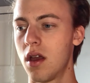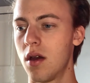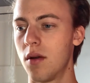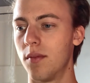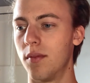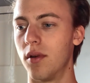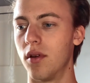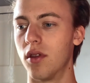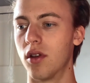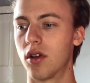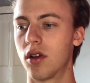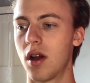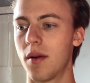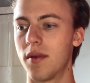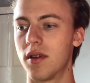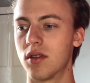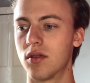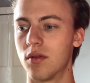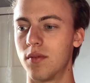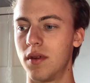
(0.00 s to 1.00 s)
but the
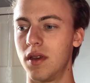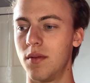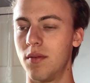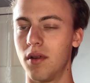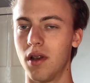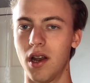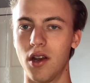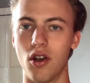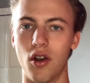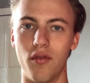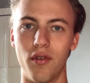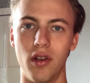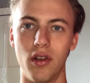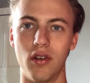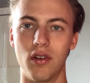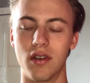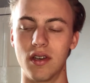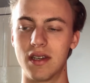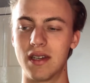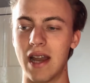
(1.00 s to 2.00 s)
comments were people like not really
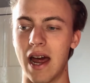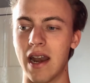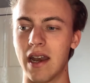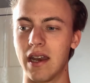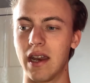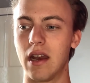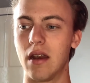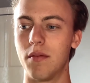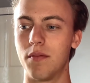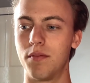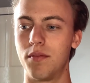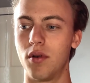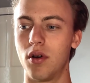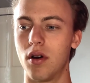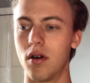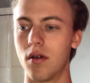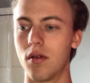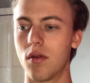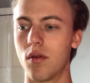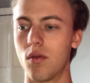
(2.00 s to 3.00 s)
understanding.
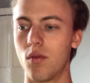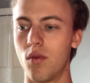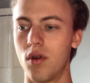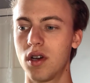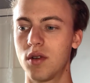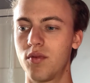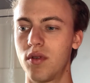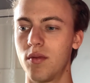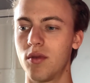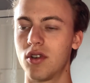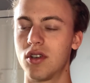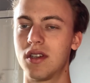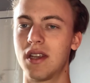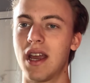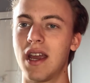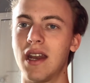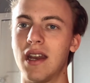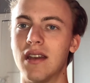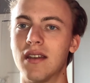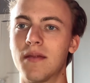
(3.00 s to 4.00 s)
But what it's pretty much
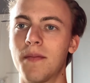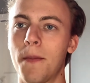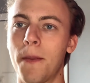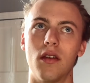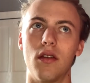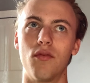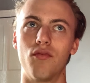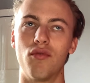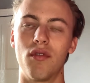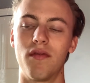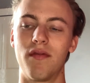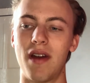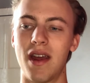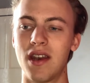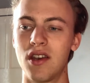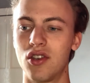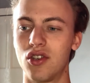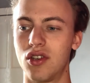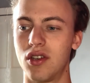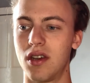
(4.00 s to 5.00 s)
saying is
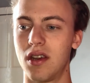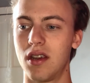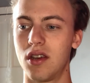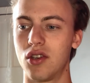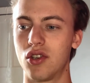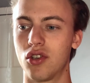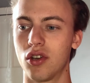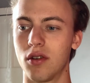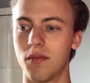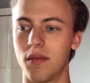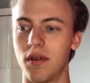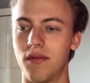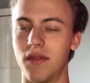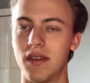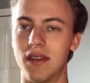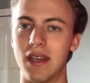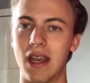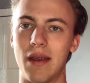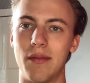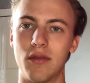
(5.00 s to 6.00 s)
revenge shouldn't be of the
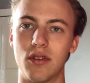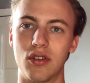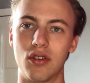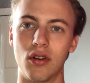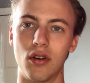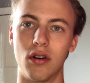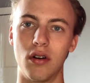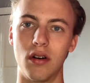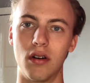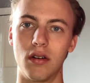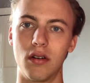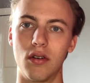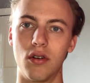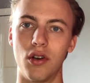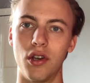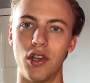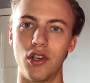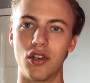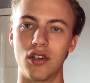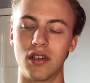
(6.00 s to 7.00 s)
same sort or
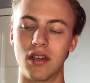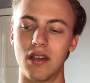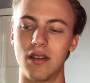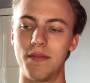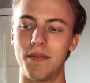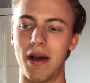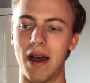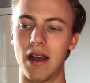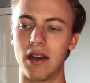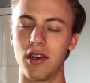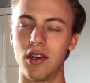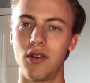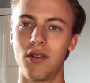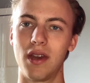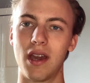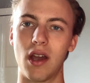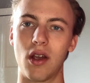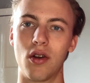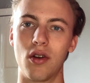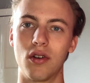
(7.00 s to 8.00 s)
you're just as bad. You do
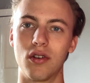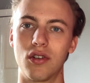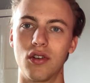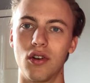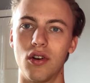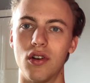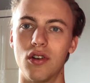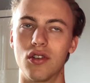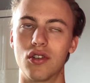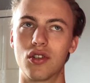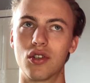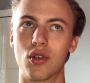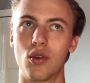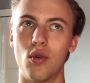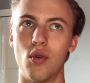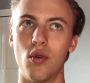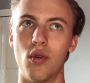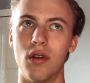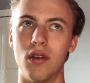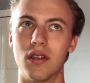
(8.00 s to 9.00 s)
get taught at
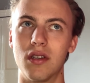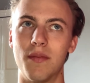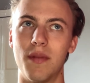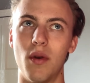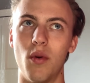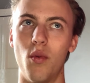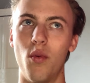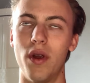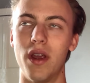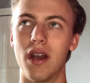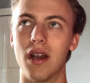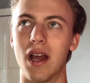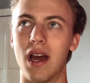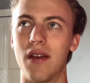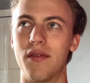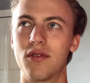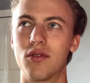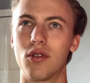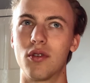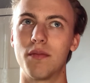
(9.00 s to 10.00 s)
school and it's a bit weird. Like
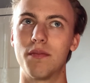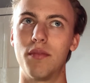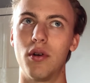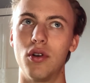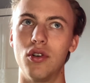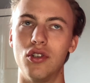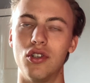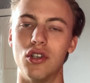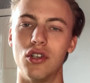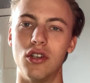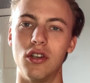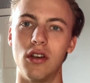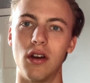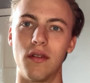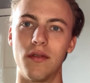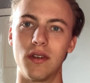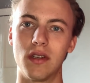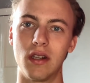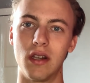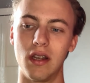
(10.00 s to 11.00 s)
if someone punches you,
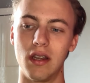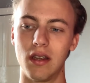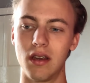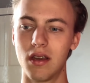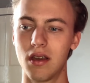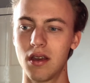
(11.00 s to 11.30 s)
obviously